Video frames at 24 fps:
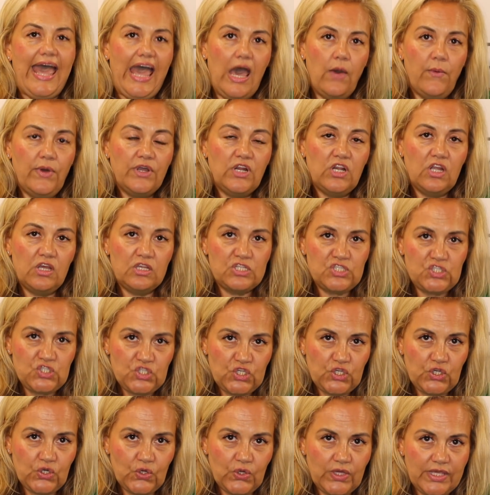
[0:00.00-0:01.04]

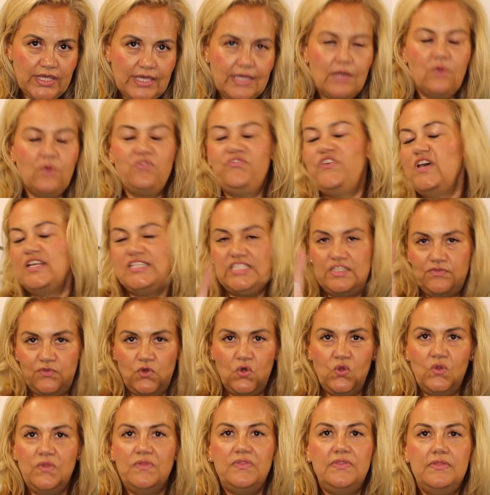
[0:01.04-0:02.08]
Hourglass took, first of
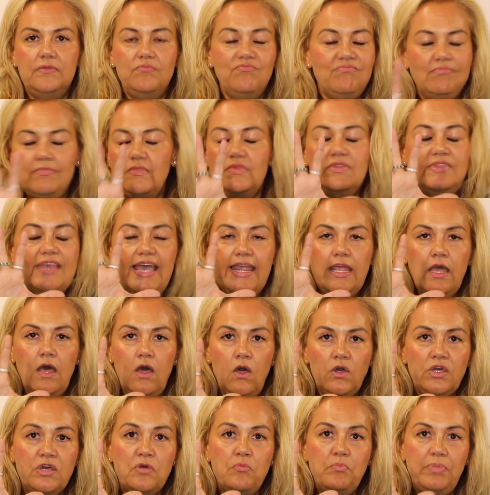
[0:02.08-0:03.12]
all, they
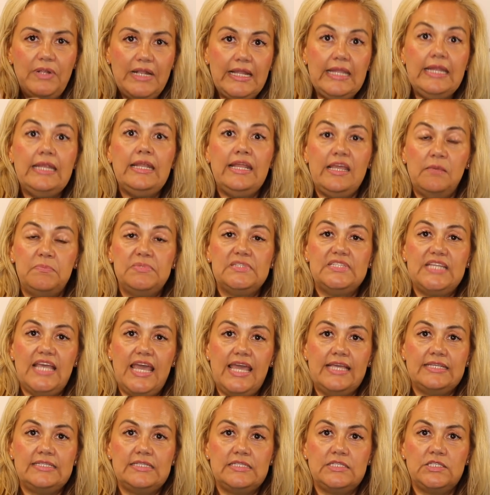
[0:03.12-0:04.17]
are completely
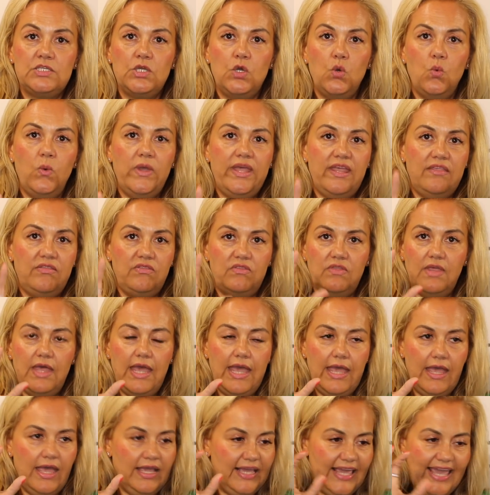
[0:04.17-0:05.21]
obsessed with,
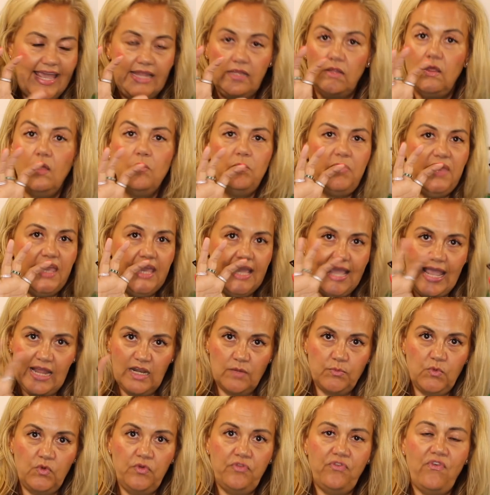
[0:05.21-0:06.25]
again, being
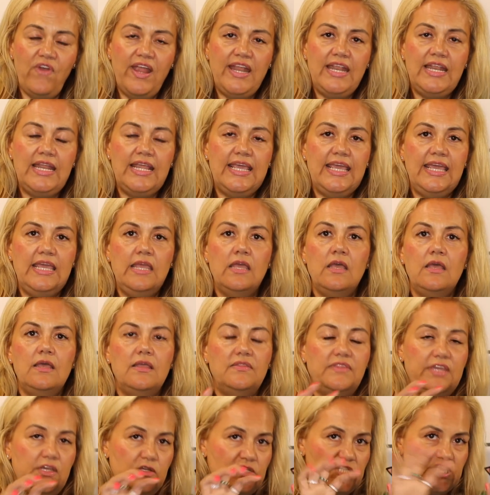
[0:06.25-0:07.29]
animal friendly.
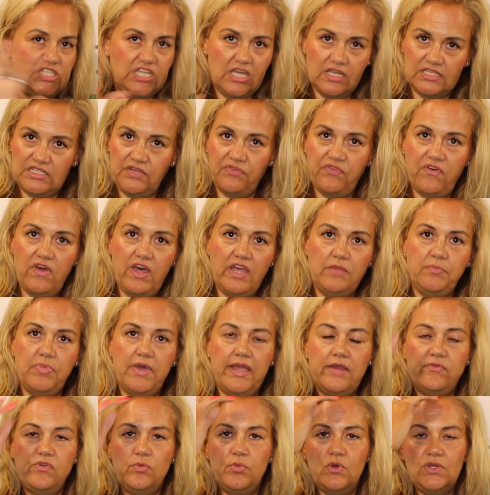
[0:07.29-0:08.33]
They are certified
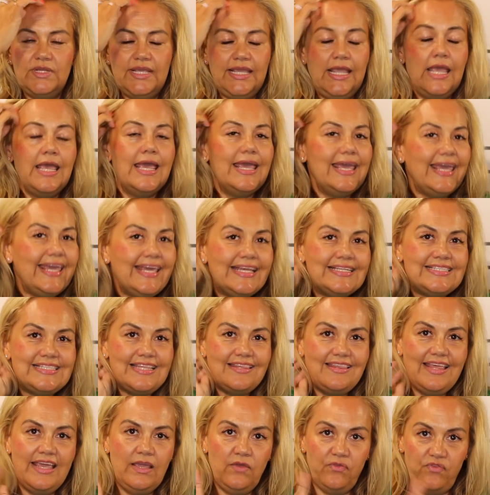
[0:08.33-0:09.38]
by everybody. Here's
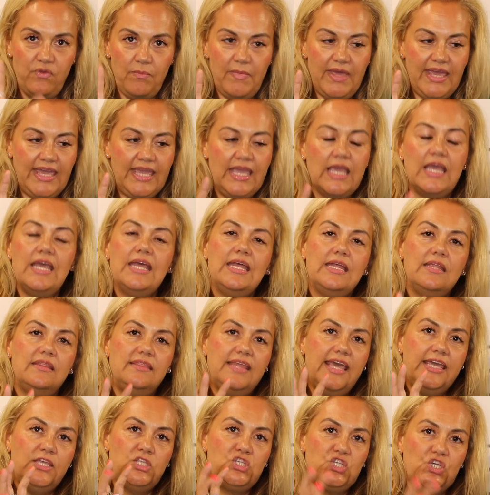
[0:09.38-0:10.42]
the thing for me.
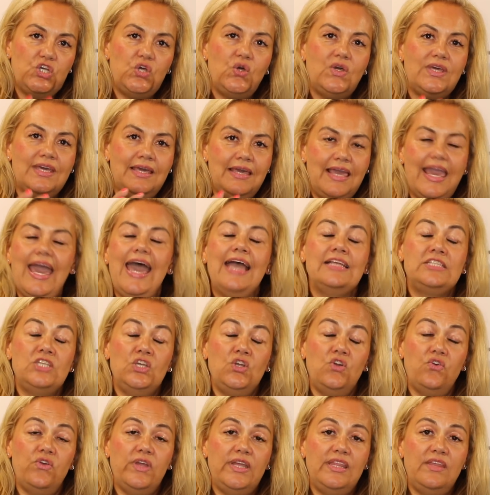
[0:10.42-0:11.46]
They took a
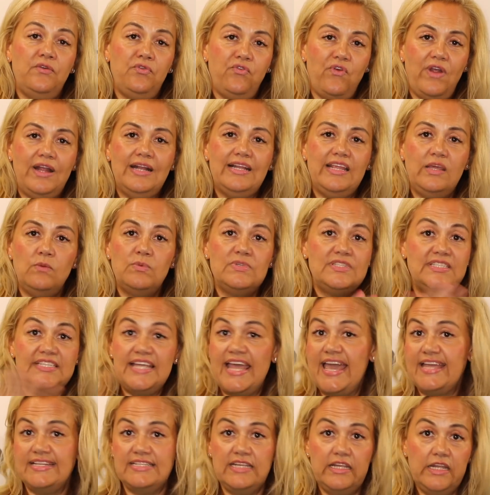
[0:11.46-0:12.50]
category that frankly was
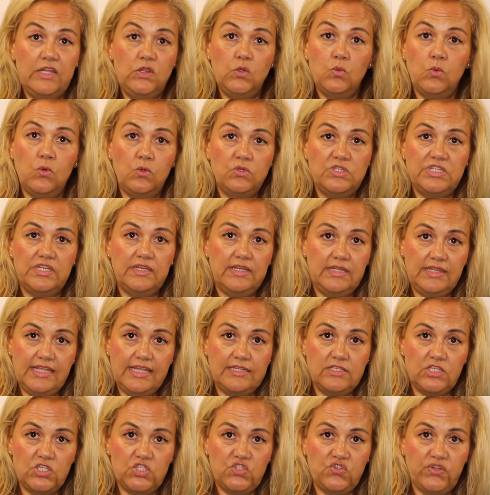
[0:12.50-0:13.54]
dead in the water in the
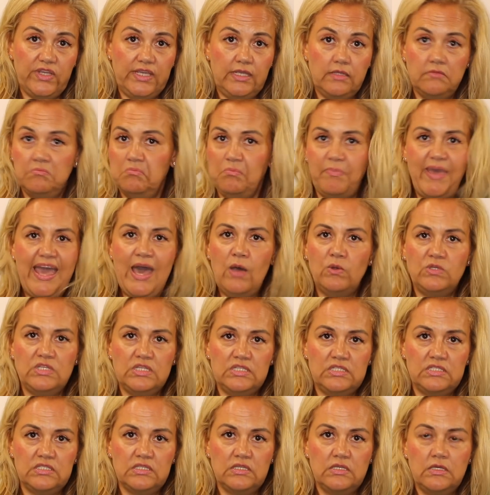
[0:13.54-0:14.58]
industry,
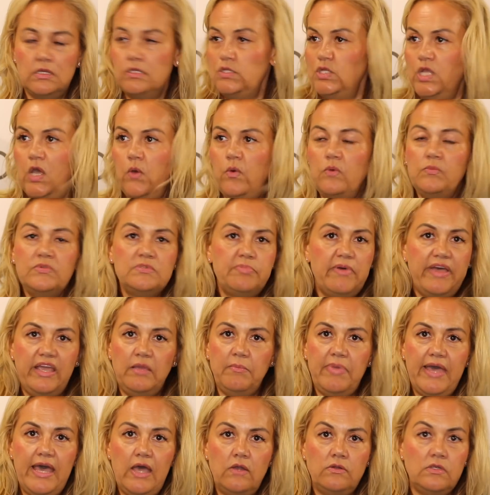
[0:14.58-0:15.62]
powders. No one was
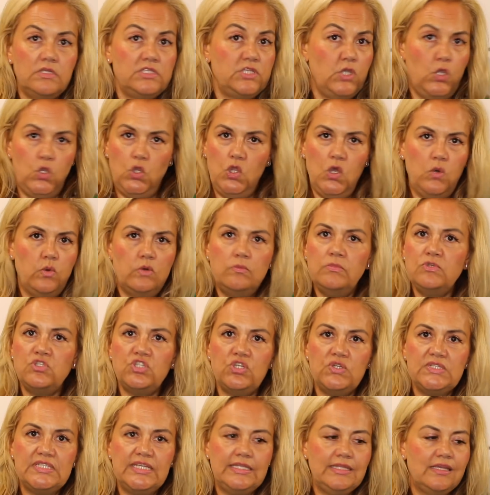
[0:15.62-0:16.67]
buying powders, no one was
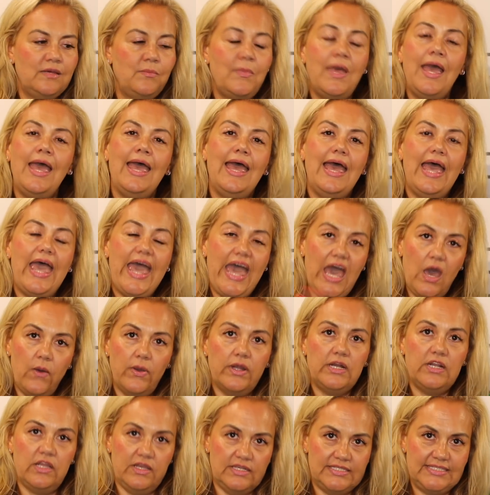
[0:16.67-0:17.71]
using them.
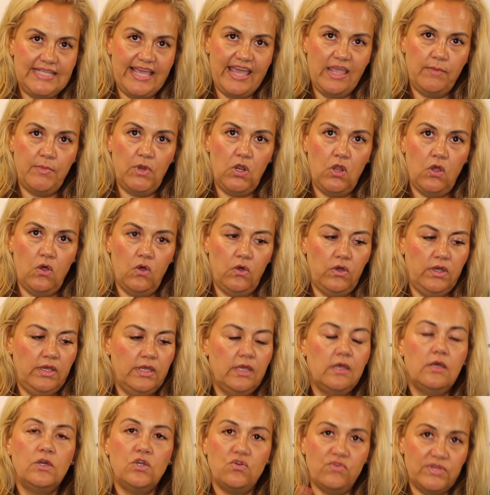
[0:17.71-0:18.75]
Hourglass came
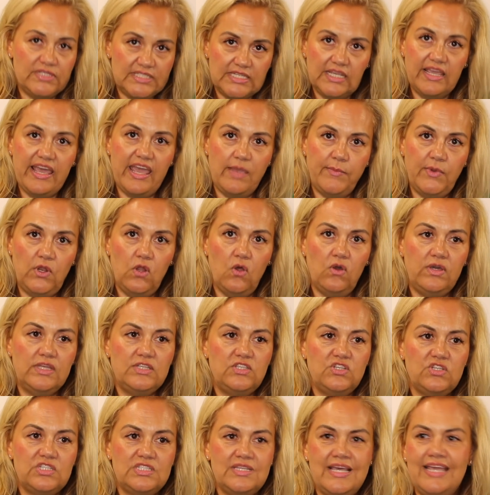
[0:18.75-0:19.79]
along, Carissa came along
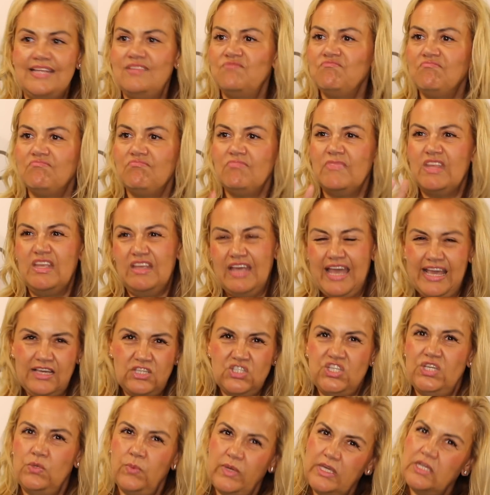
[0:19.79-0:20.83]
and just said,
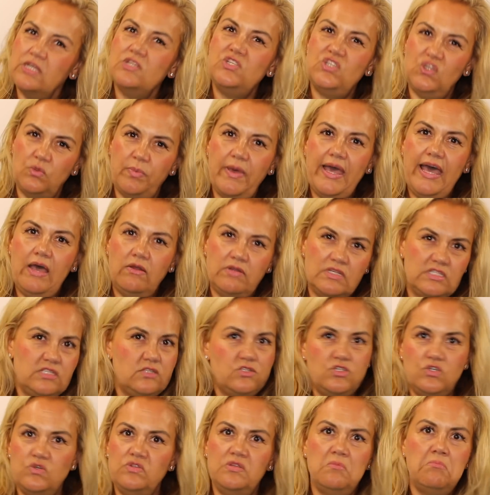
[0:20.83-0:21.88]
actually, we could do powders
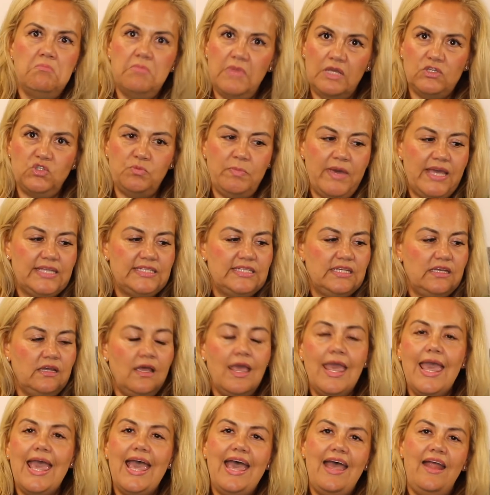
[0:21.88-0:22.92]
and do them much
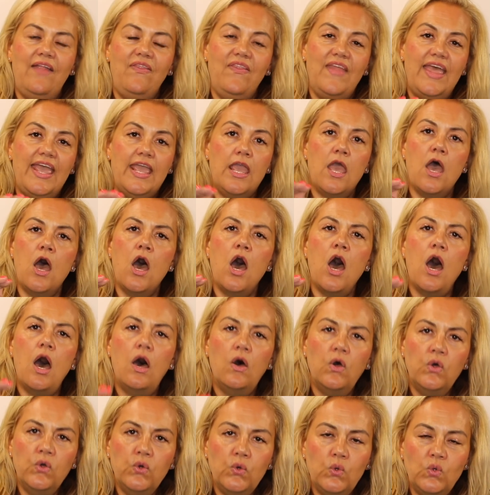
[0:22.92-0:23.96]
better. And they
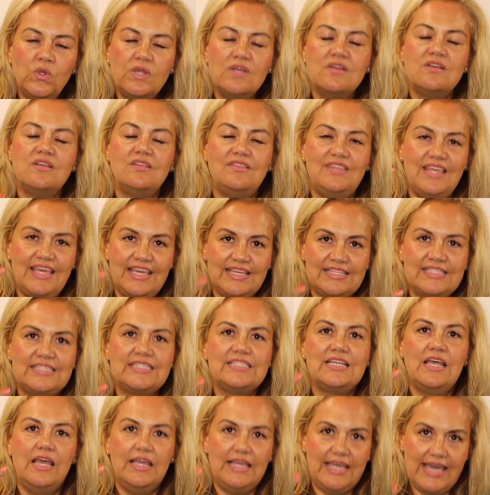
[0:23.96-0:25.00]
own
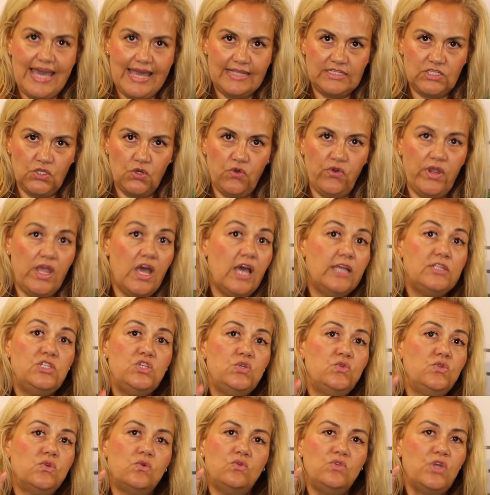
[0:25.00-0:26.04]
this category. I
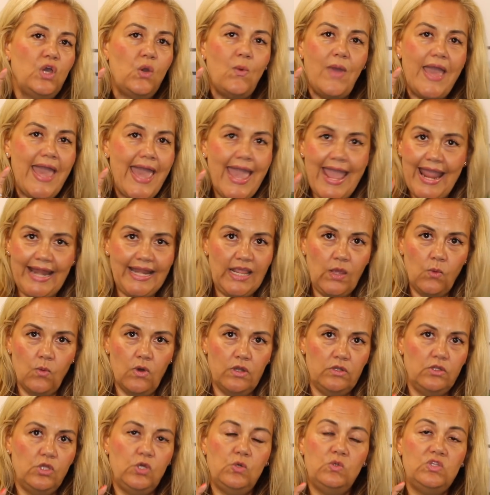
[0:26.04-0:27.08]
do not know
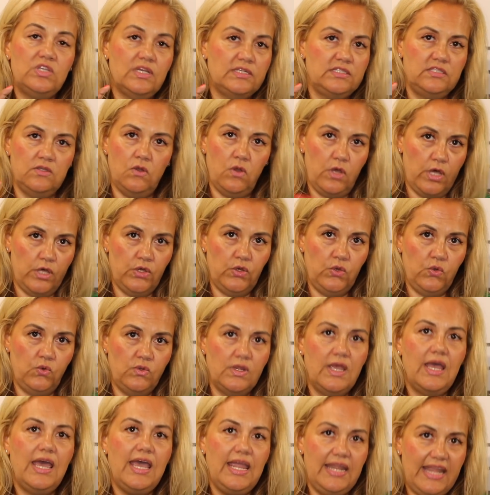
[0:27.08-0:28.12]
anyone who does not
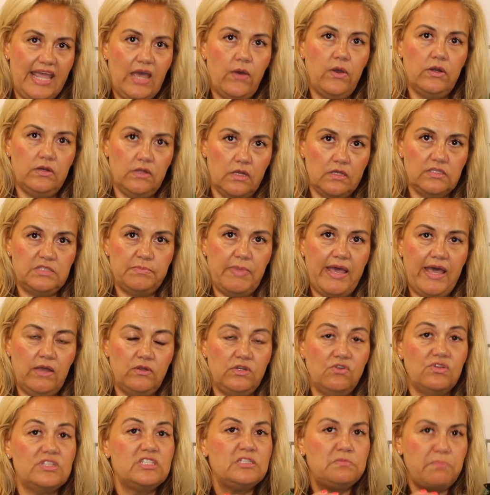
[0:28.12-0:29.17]
own an Hourglass
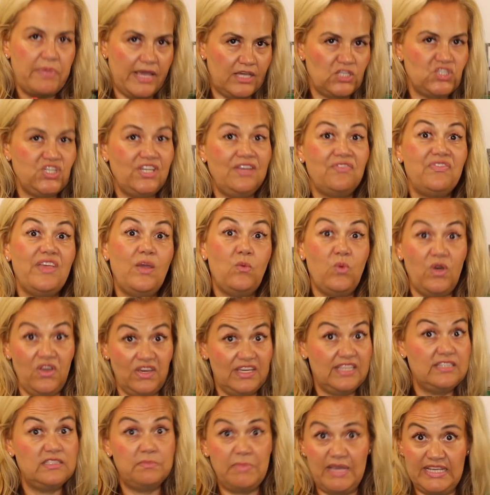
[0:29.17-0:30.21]
powder, especially if they
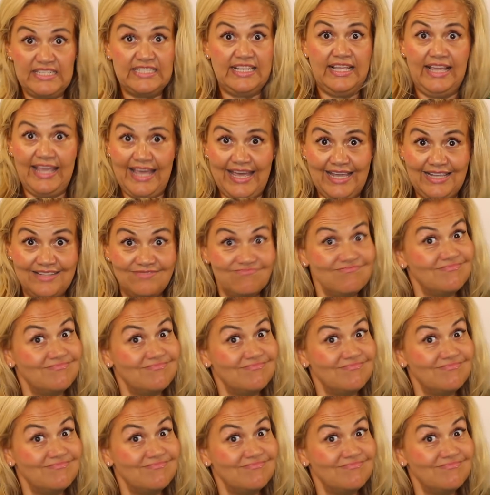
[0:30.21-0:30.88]
work in Space NK.